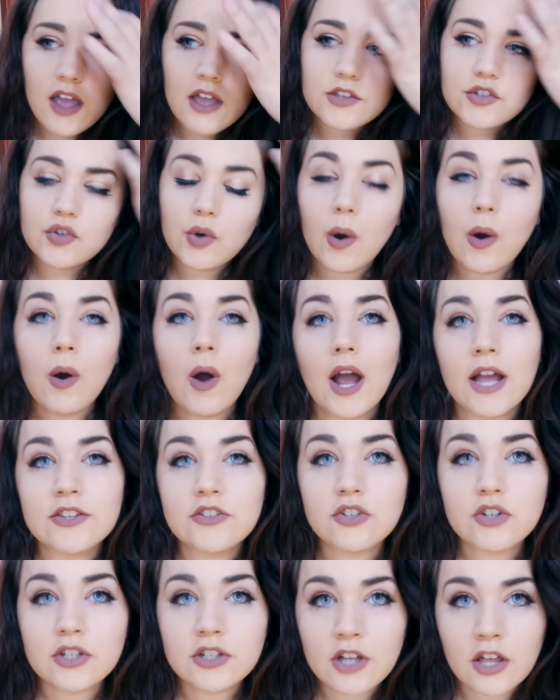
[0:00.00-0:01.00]
So I
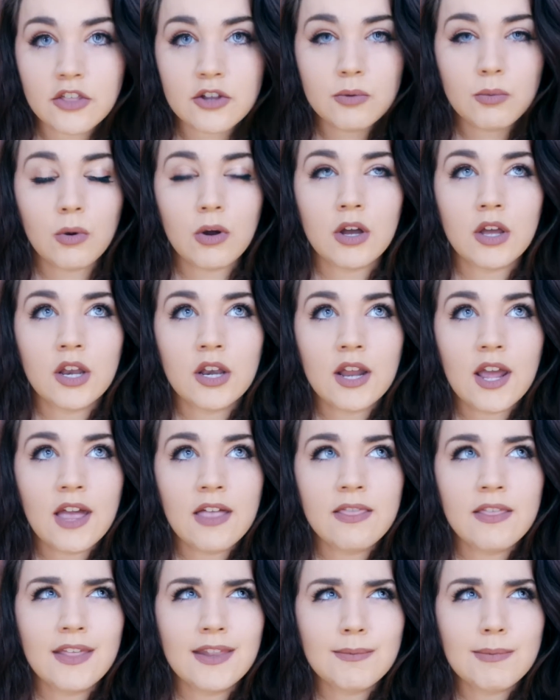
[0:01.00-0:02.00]
took another one,
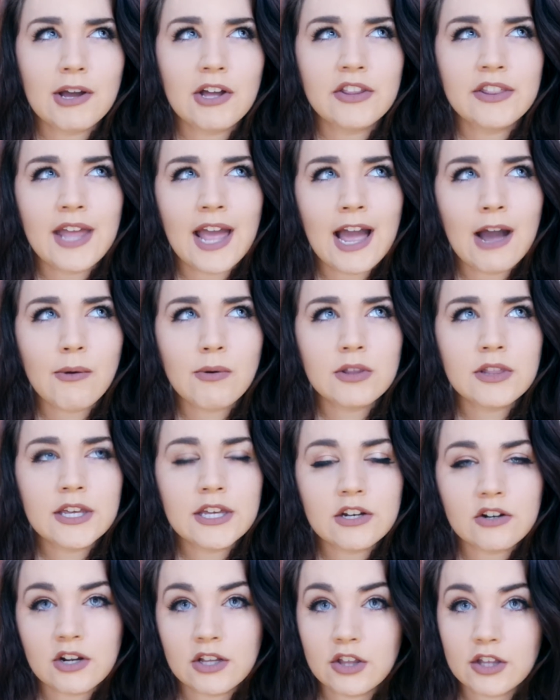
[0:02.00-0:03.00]
and then about an hour
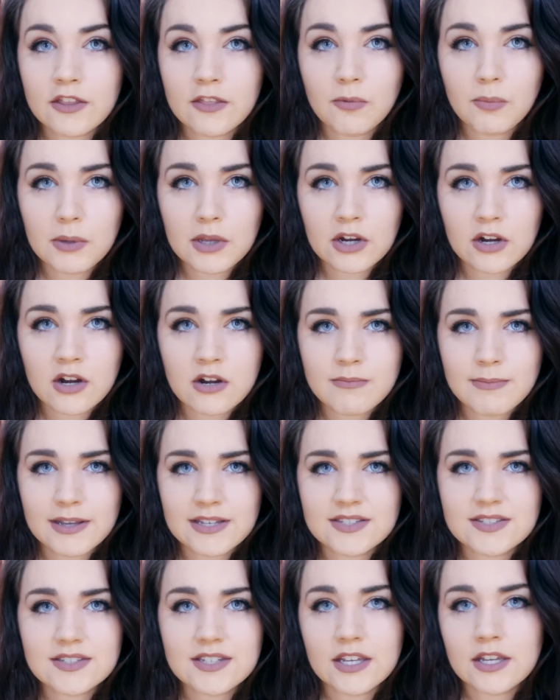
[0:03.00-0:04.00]
later I look in the mirror and my
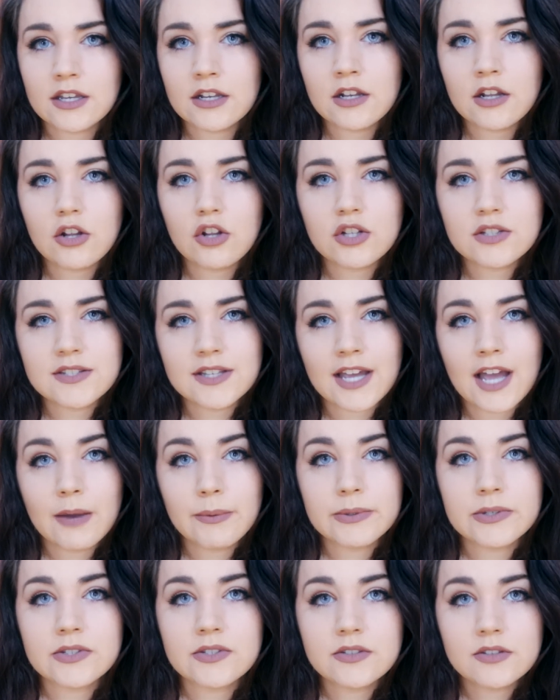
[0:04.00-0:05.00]
skin looked like I
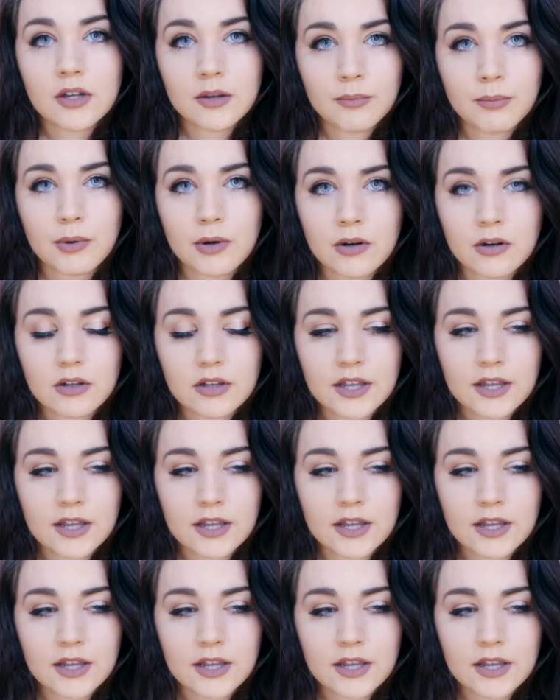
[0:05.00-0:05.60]
was sunburnt.